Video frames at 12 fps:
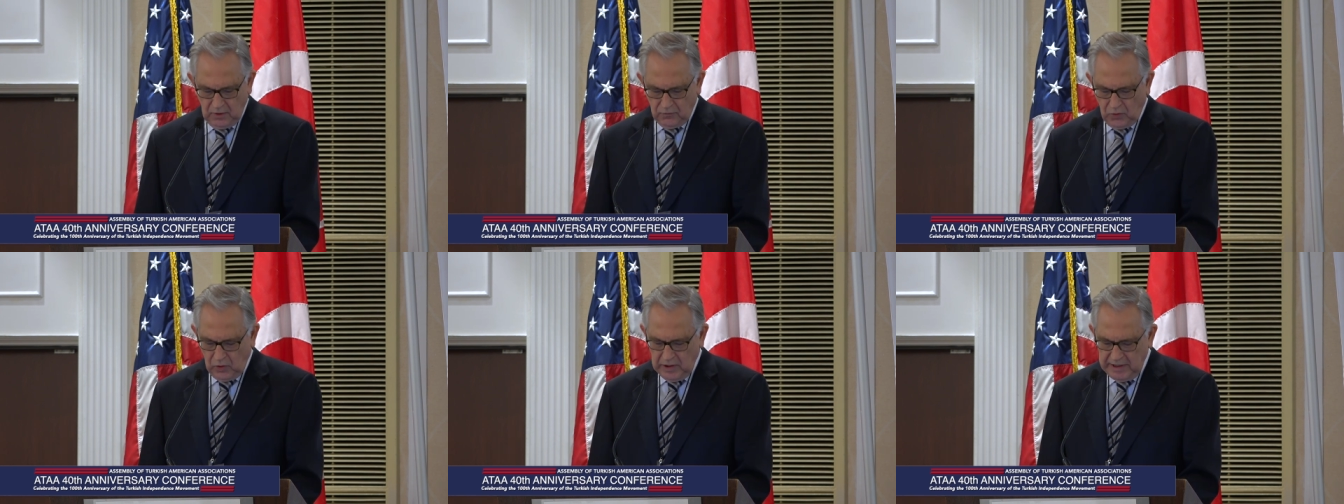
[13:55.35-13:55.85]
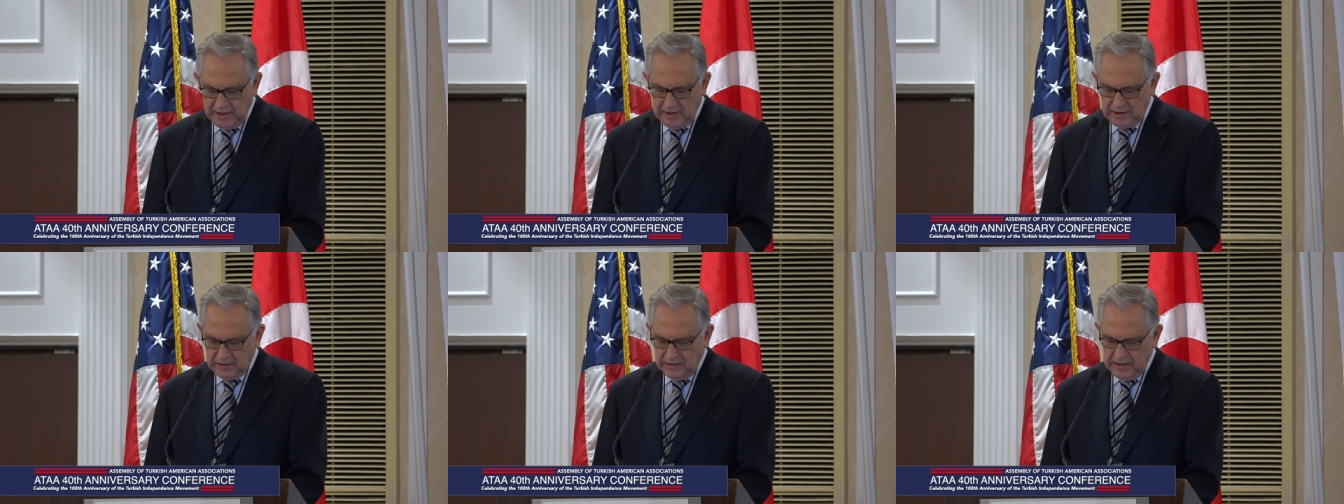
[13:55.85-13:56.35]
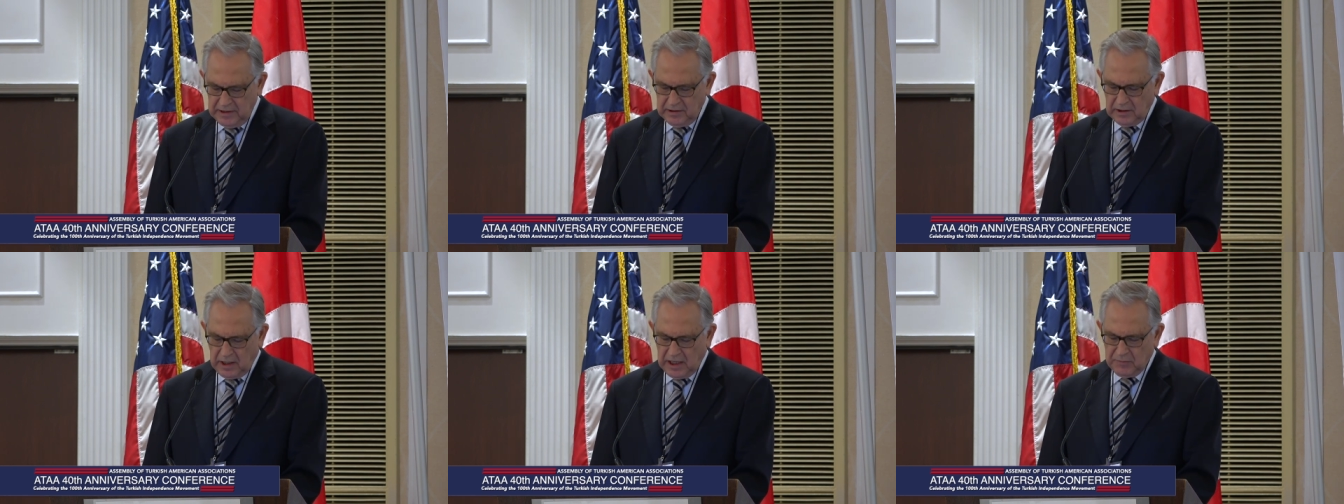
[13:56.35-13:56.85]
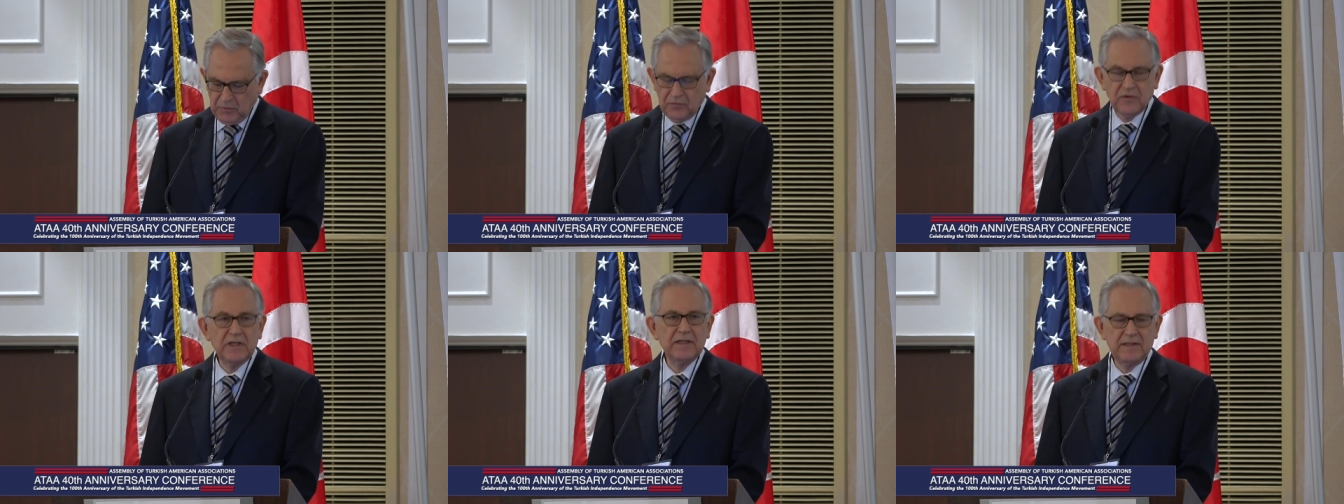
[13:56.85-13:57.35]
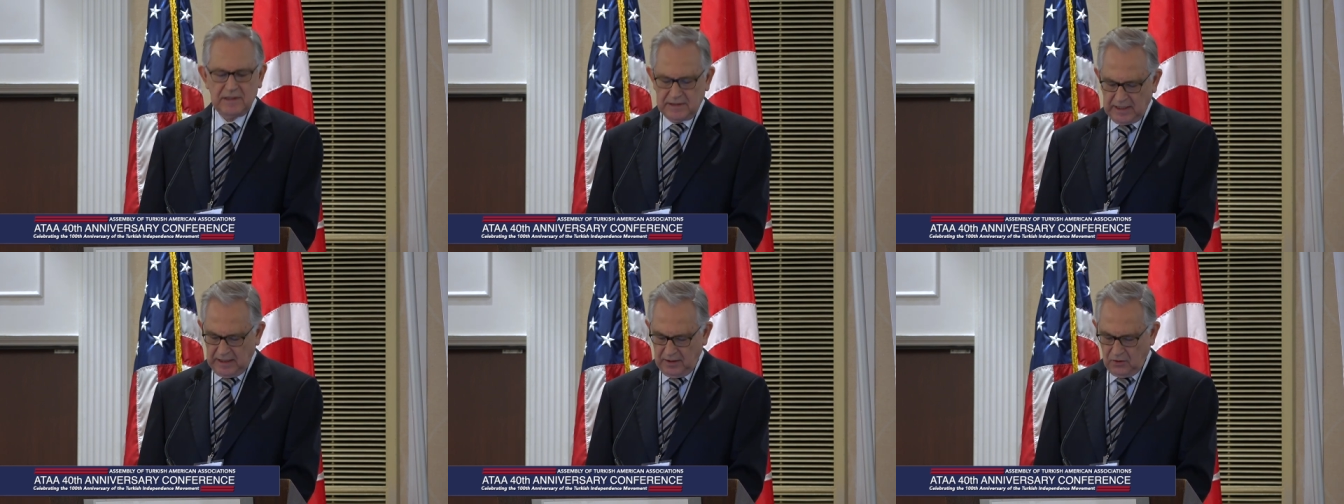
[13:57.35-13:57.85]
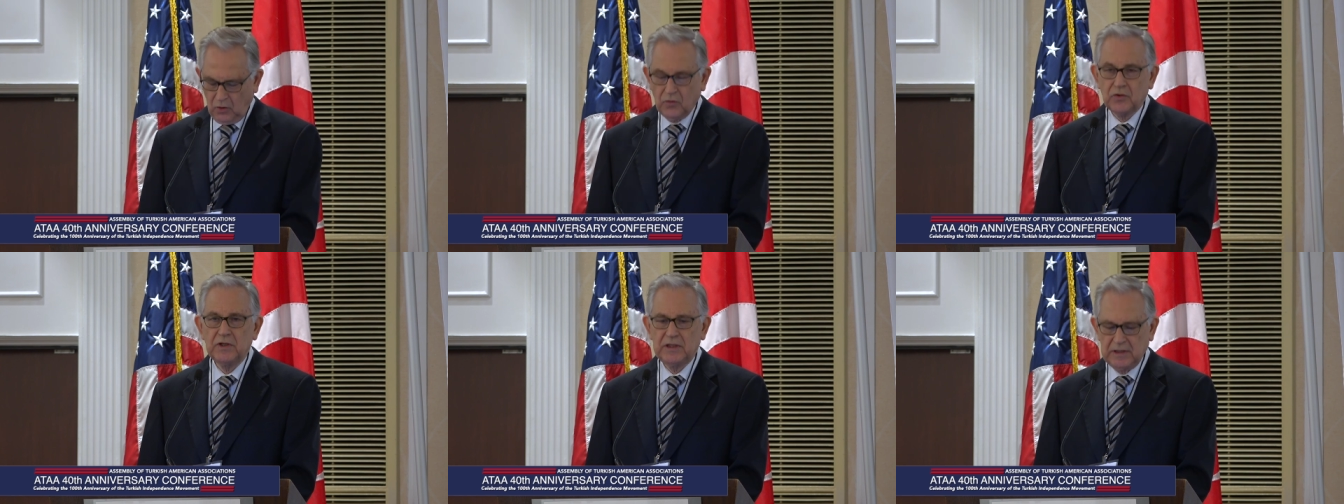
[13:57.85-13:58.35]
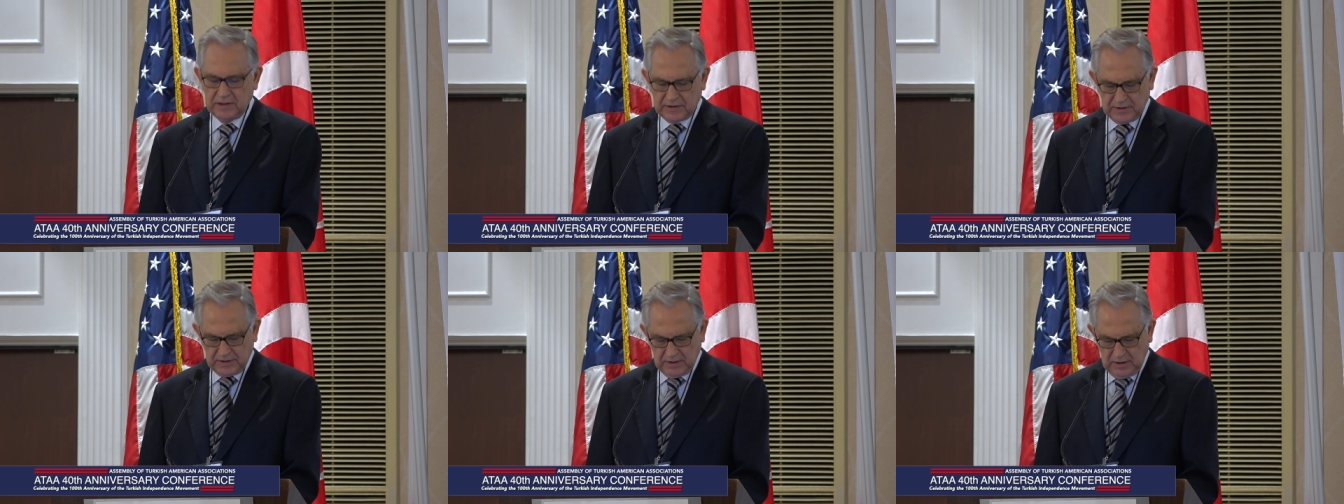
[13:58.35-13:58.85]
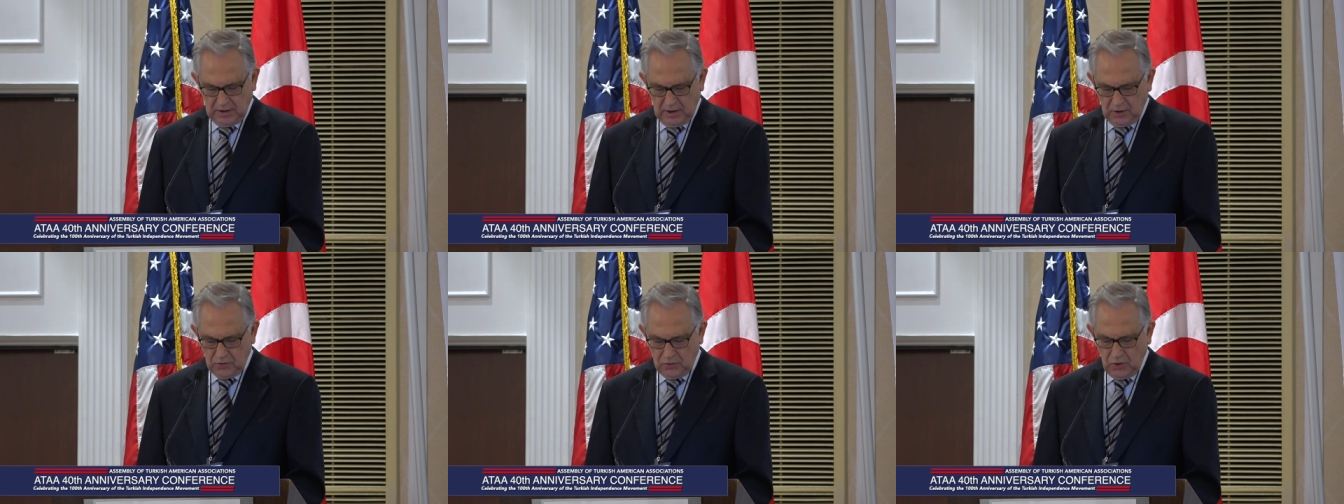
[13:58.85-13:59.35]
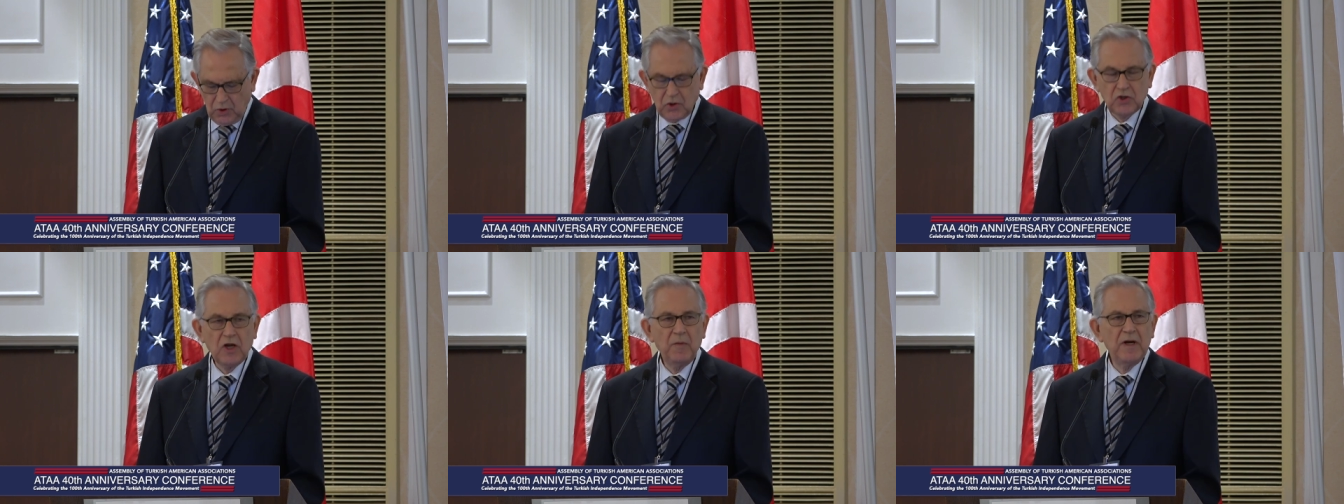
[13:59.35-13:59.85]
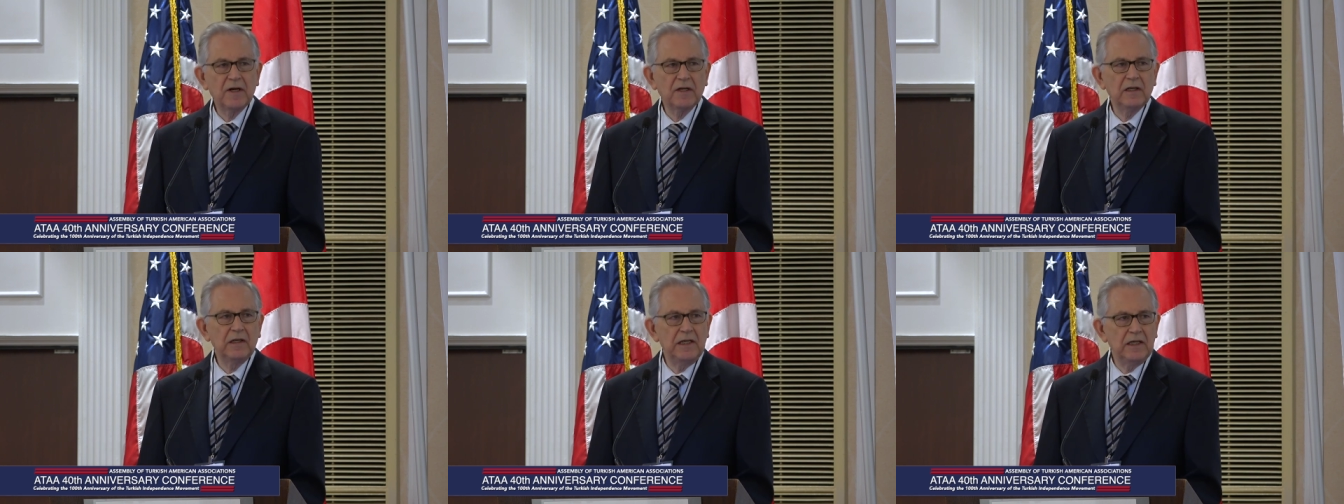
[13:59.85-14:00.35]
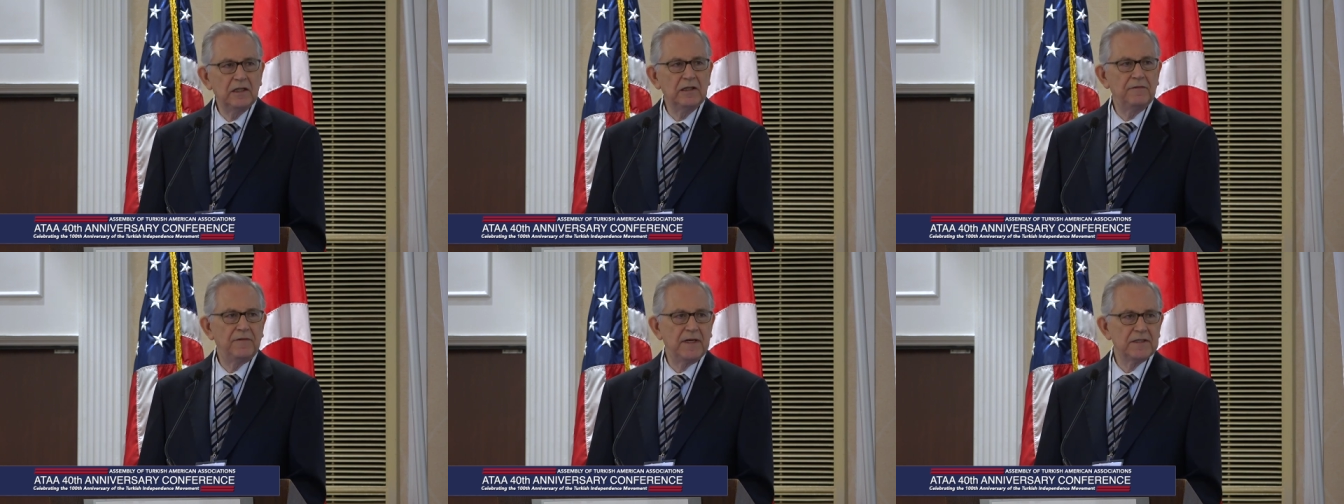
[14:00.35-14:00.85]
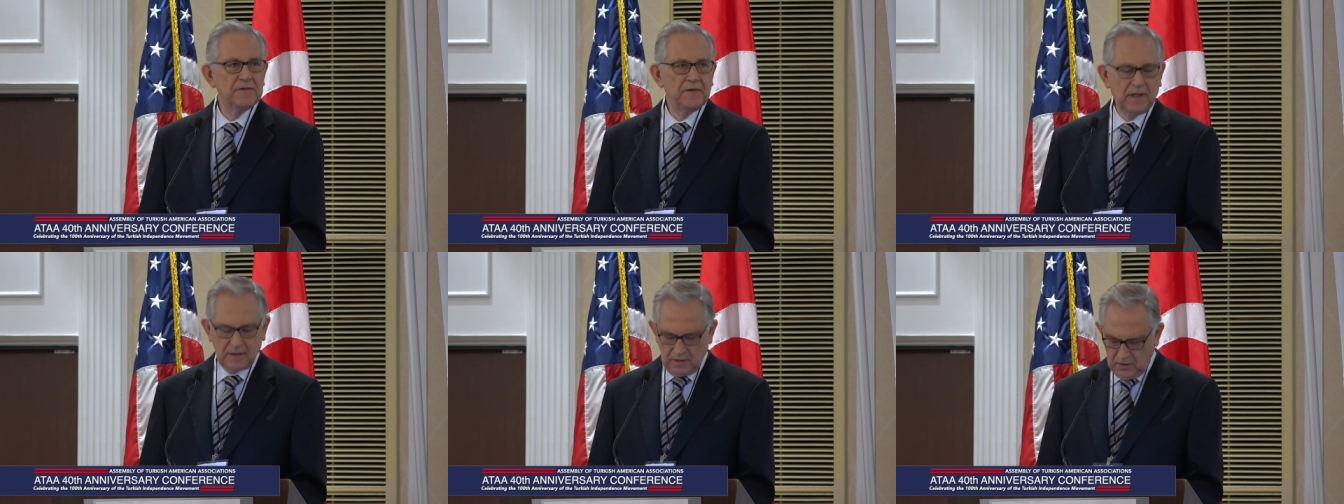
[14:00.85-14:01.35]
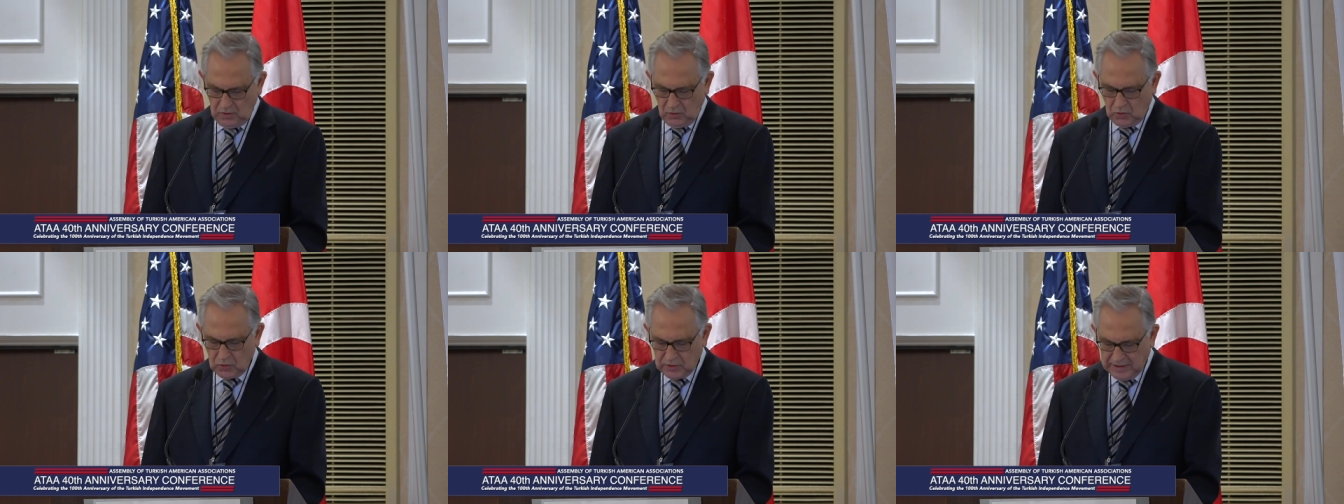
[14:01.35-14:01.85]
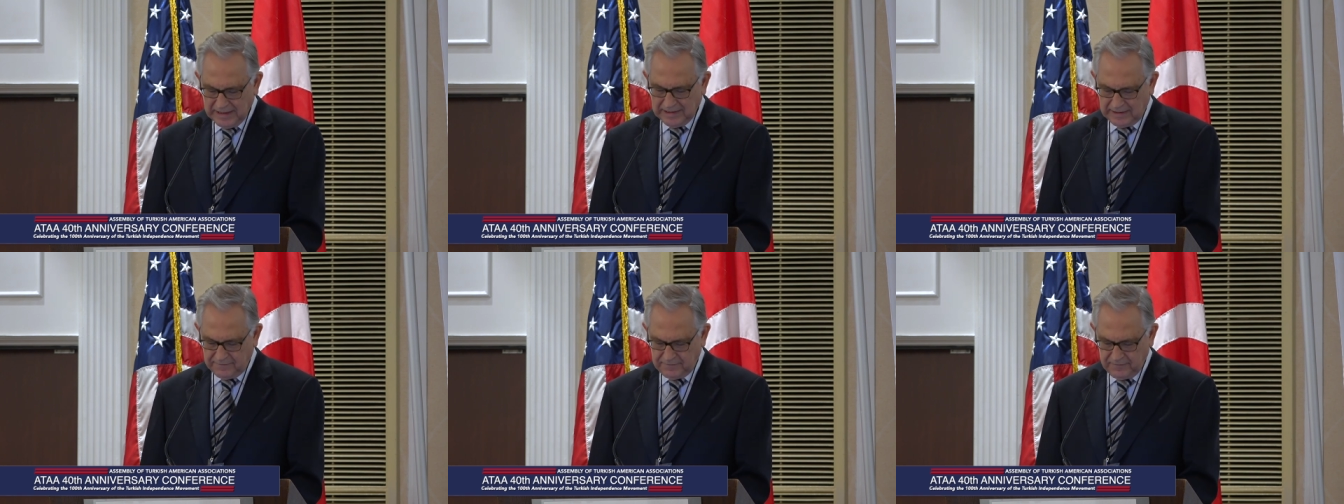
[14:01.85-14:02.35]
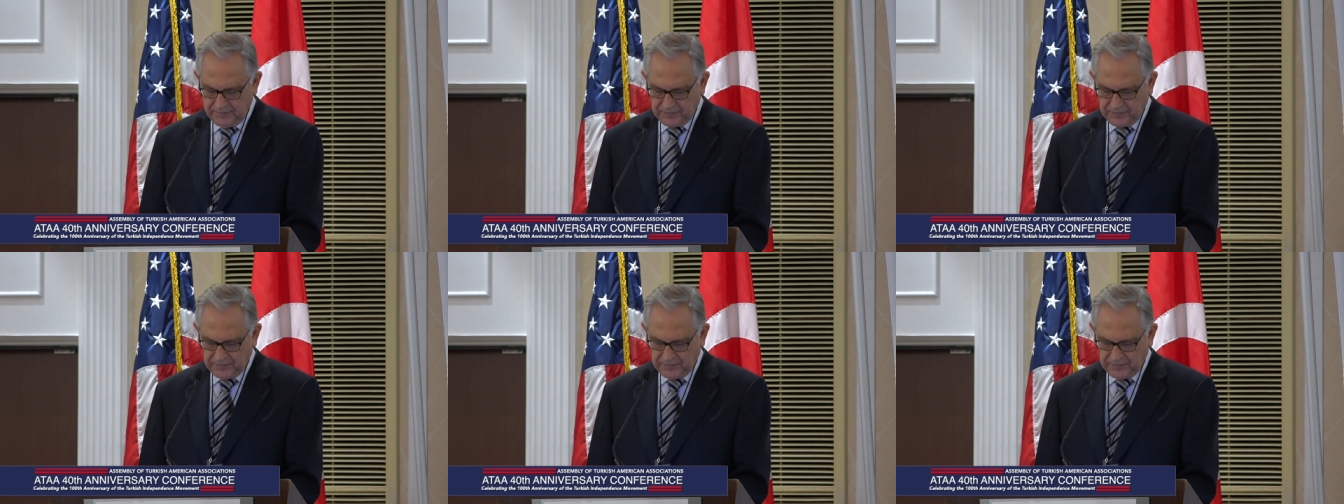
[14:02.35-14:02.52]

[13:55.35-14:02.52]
for leading the legal arm of TCA over the years the Turkish American Legal Defense Fund, or TALDEF.